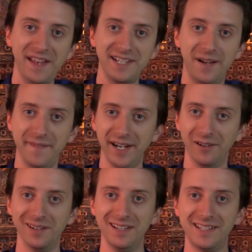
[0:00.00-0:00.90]
that down
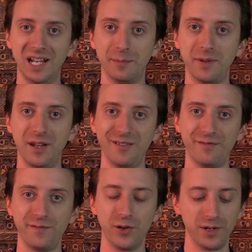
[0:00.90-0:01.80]
there to help
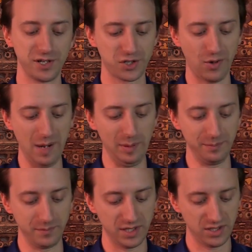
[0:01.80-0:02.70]
further describe
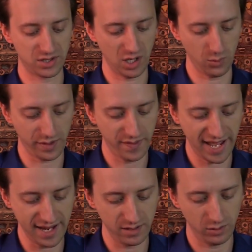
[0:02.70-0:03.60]
them. So with
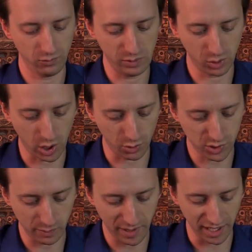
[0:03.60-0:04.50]
that, we will go
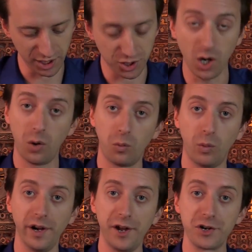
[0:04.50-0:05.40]
to page
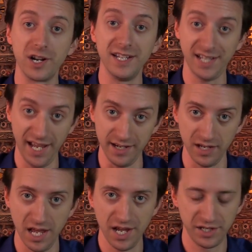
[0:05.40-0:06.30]

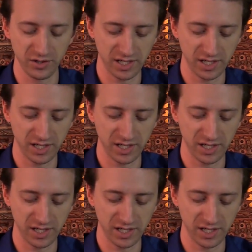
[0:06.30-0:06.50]
110 to